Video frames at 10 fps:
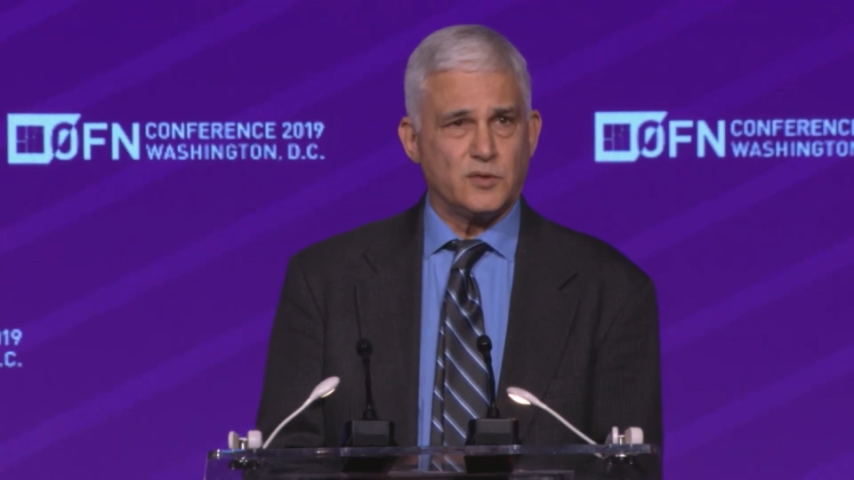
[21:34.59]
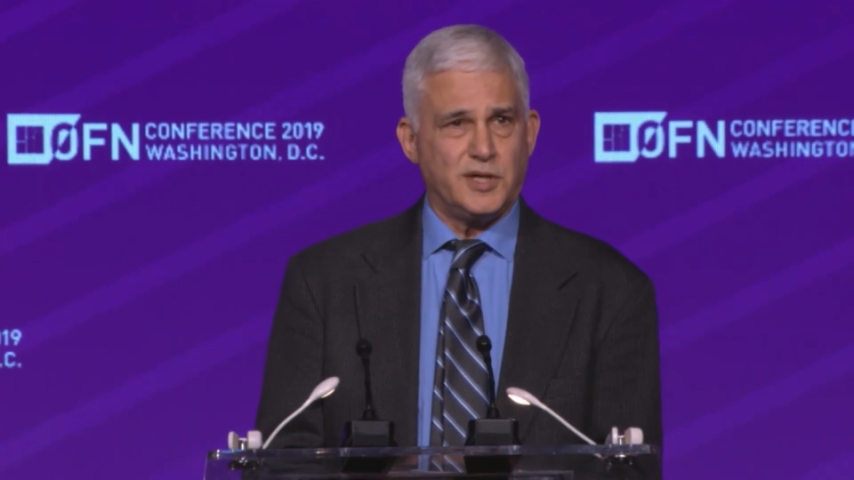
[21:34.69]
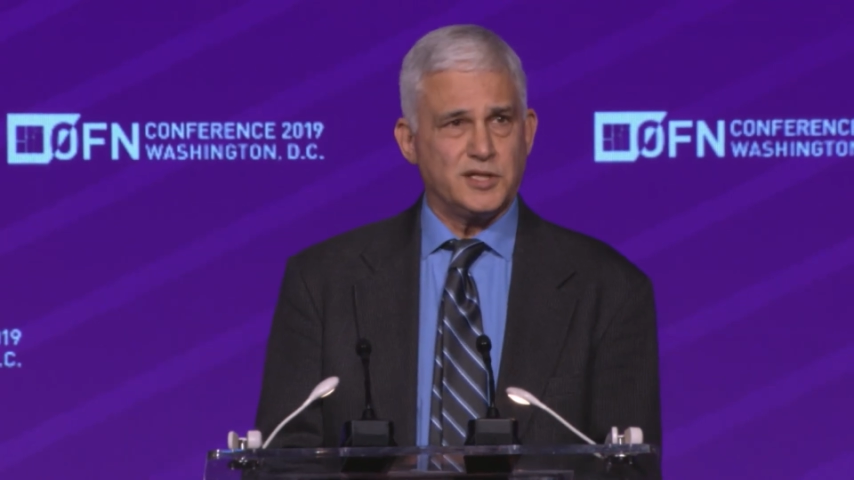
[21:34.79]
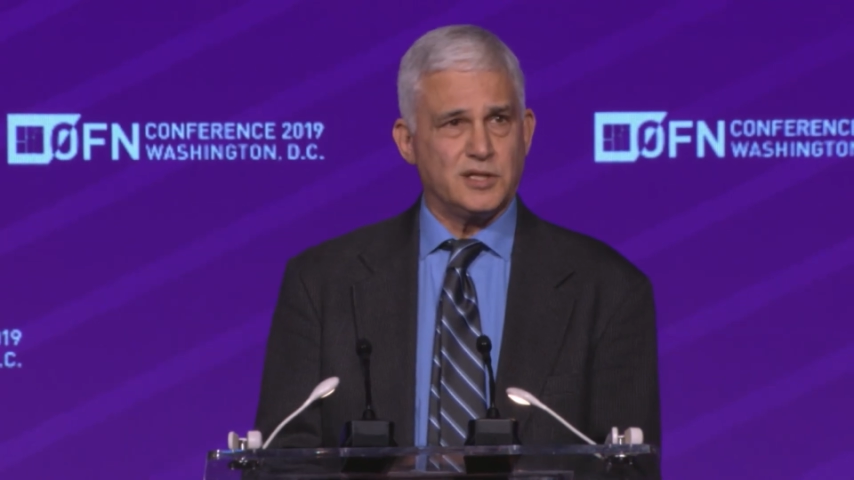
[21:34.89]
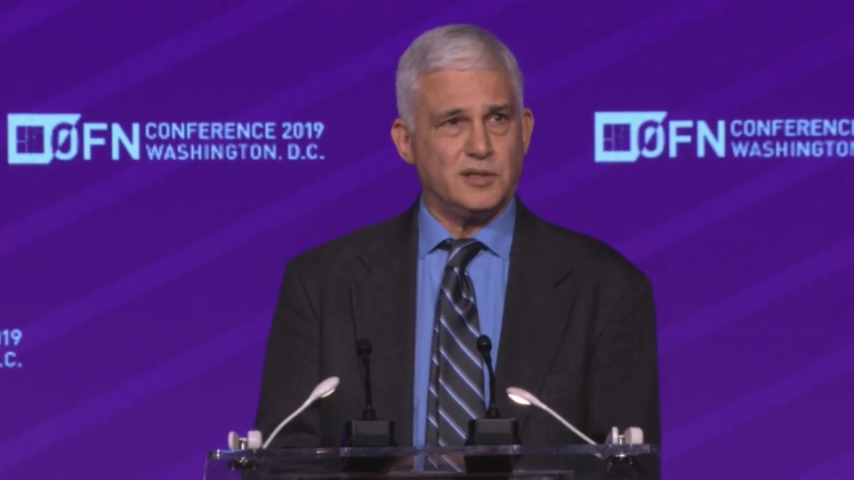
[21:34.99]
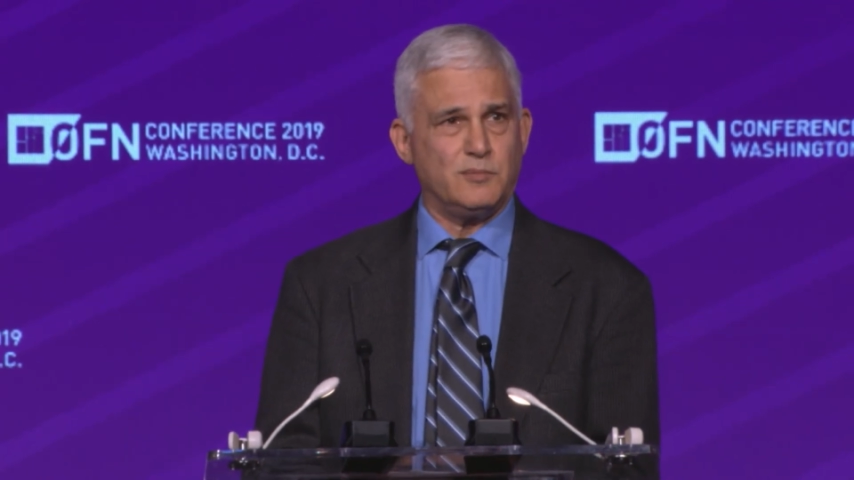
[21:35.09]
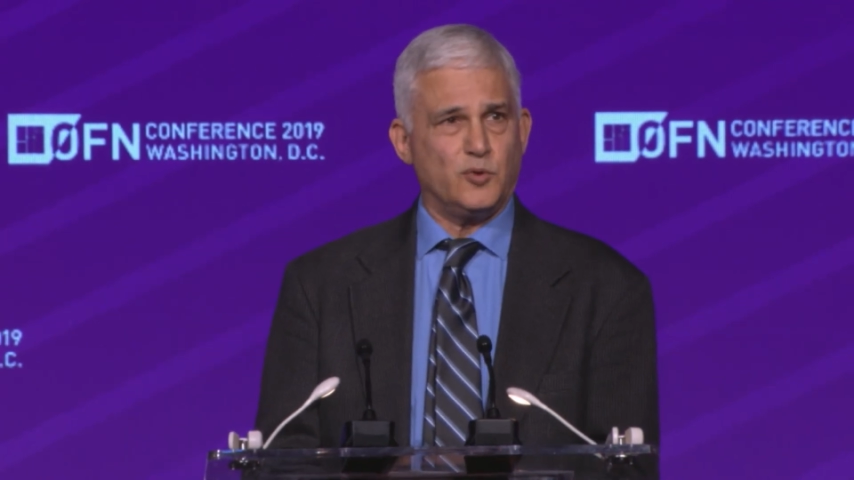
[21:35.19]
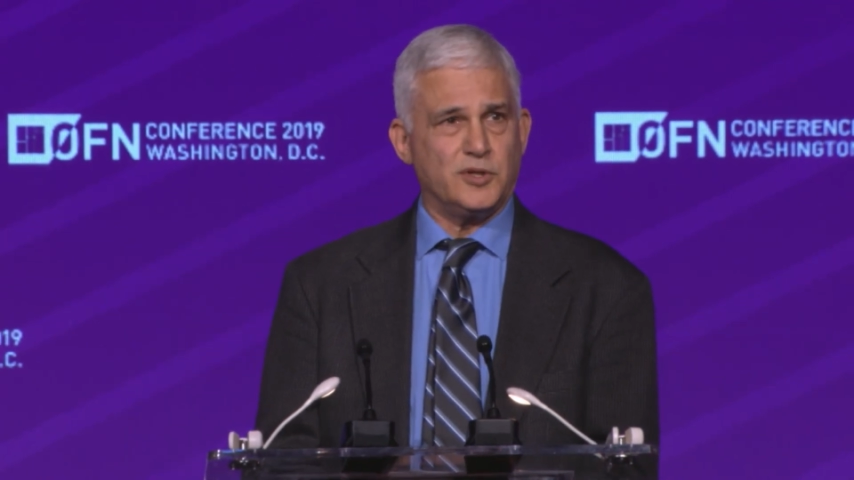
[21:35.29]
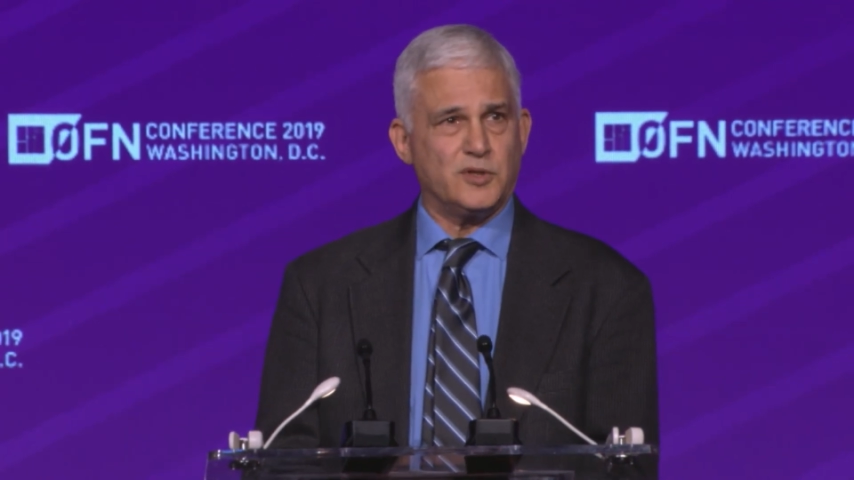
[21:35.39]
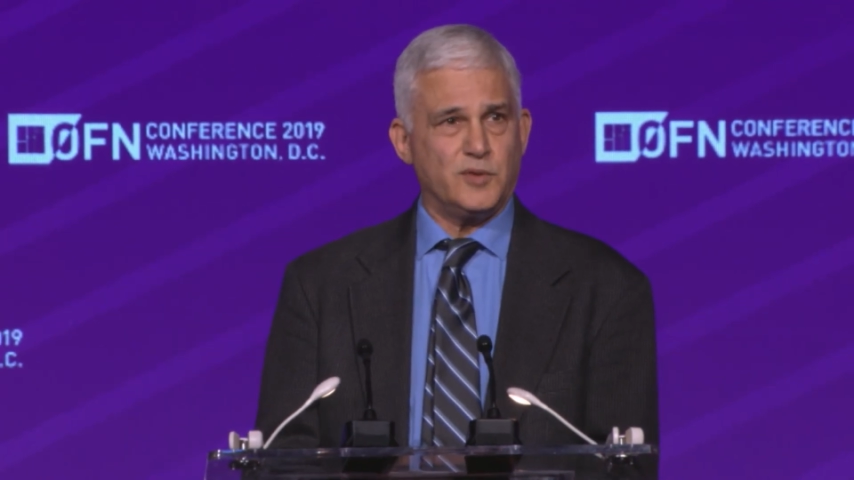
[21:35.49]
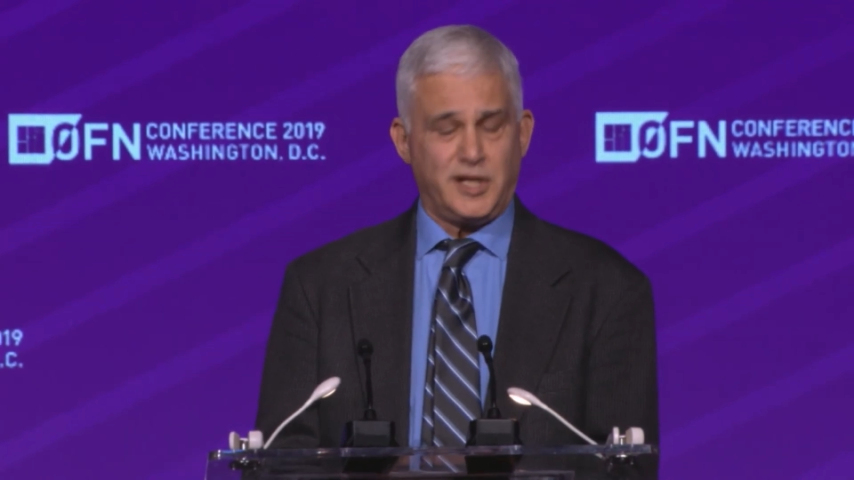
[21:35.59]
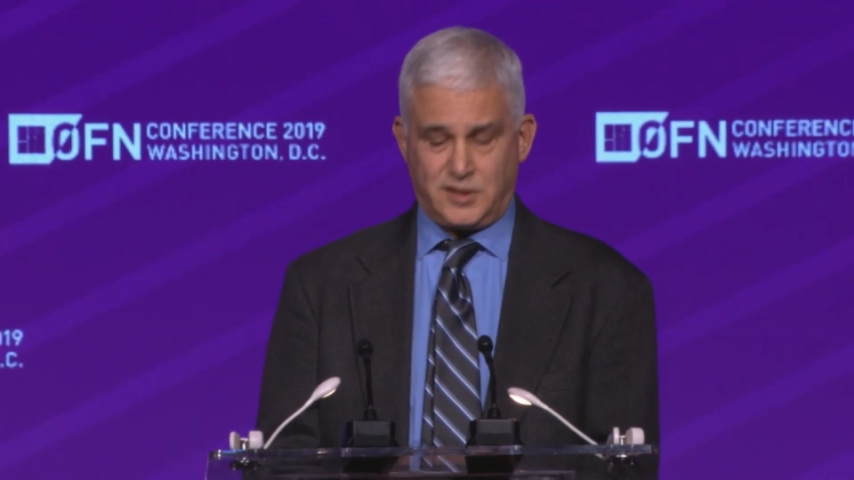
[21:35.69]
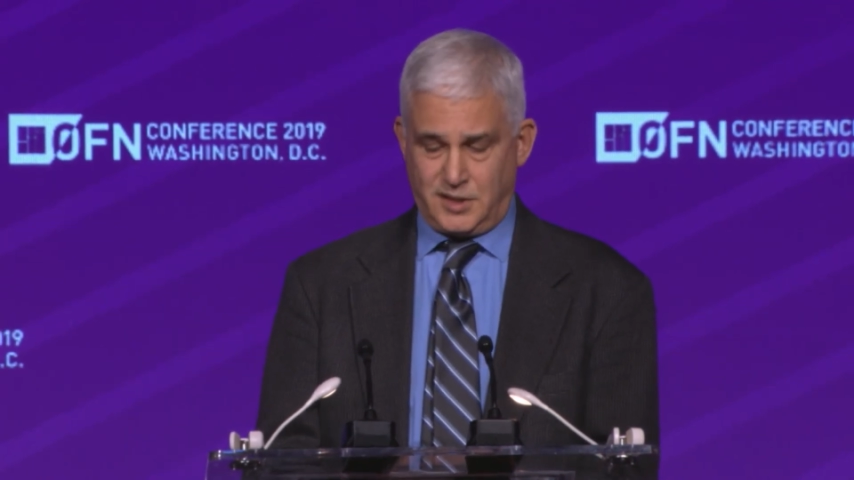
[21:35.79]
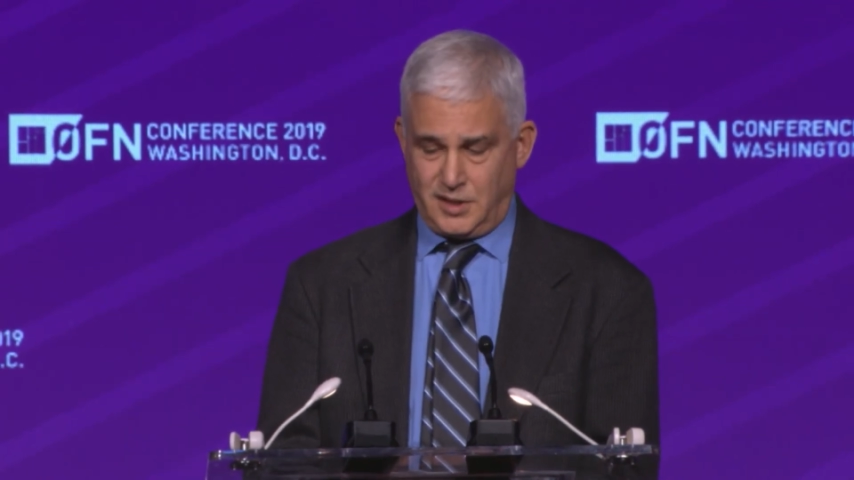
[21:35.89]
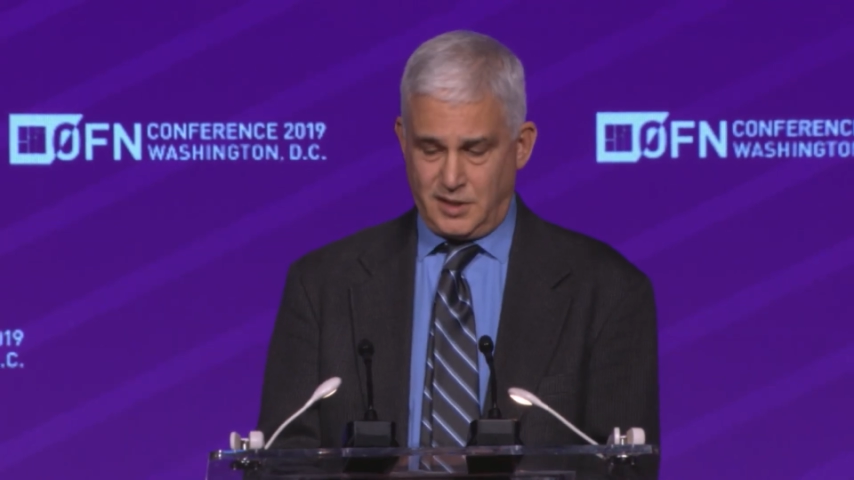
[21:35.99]
question more
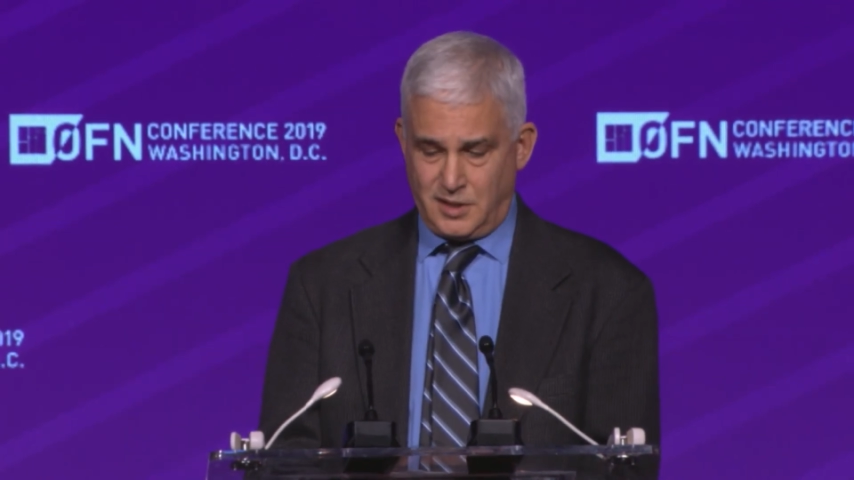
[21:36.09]
directly.